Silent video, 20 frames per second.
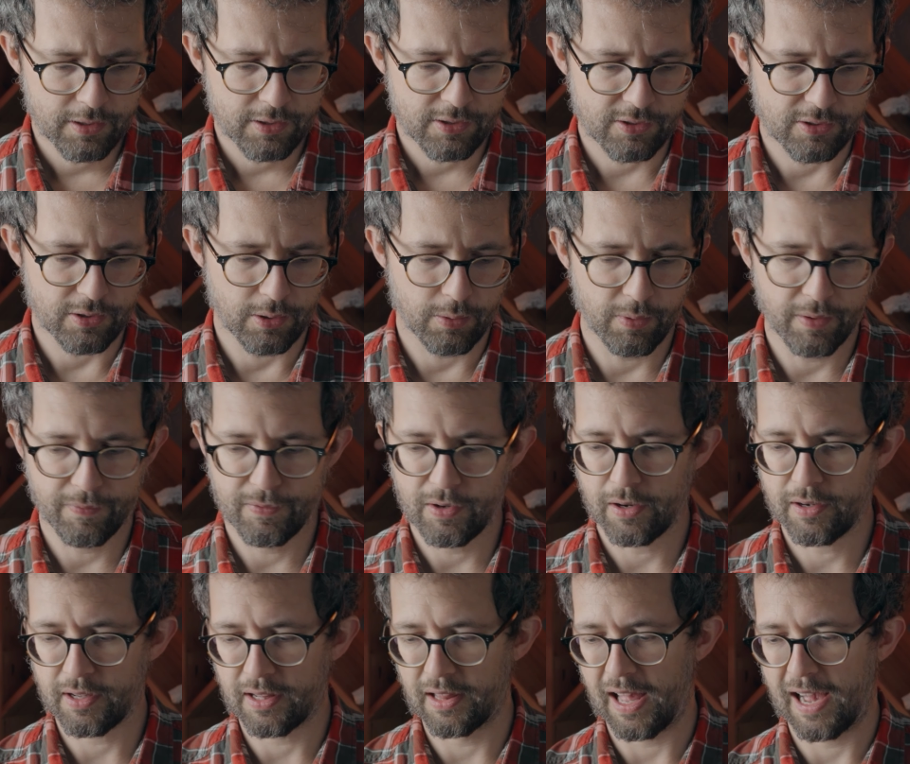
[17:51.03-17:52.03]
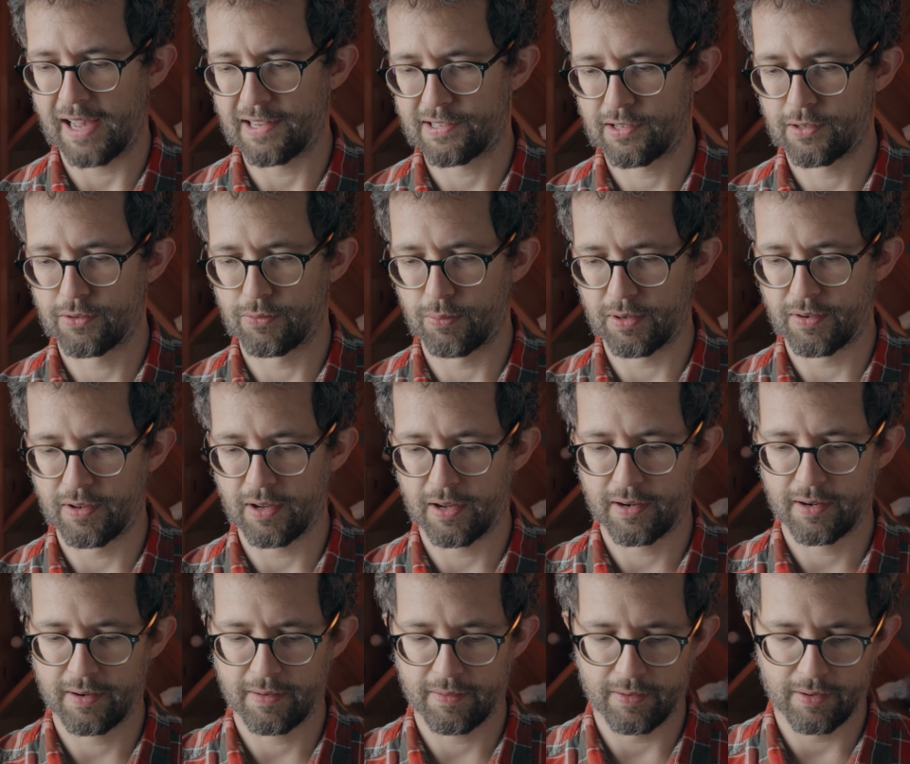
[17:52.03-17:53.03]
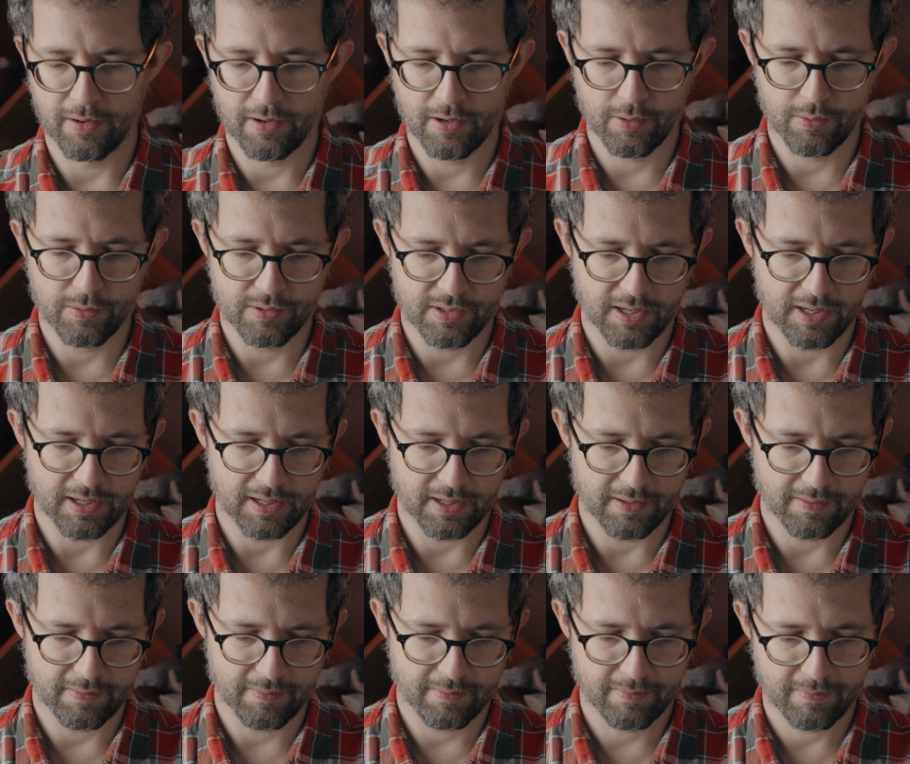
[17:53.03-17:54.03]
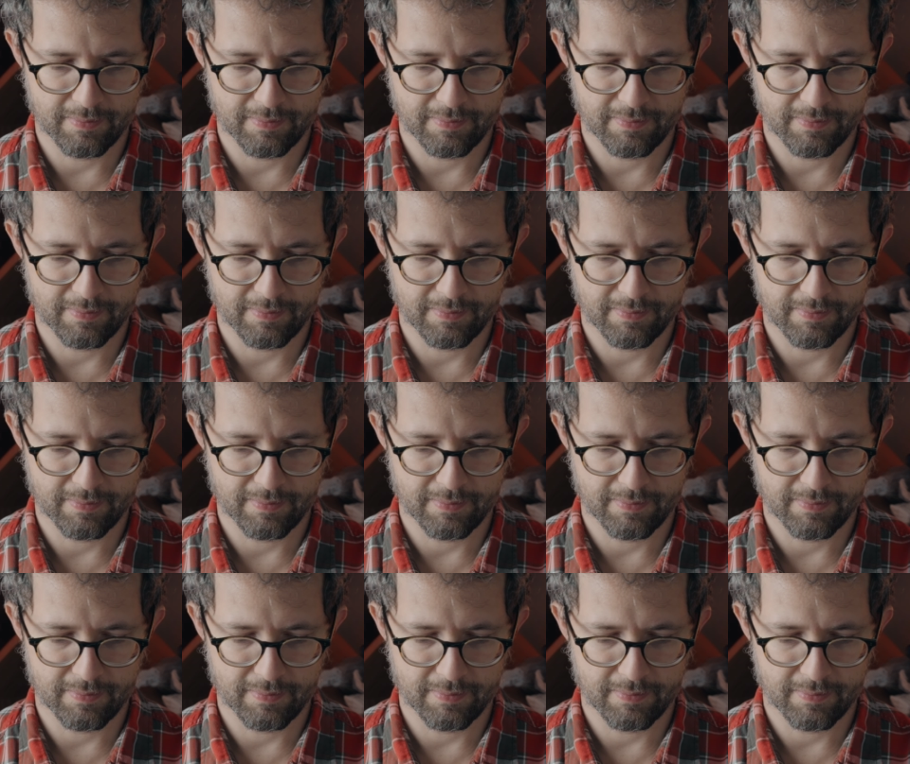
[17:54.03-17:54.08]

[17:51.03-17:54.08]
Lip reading: So we've done glasses, we've done nosing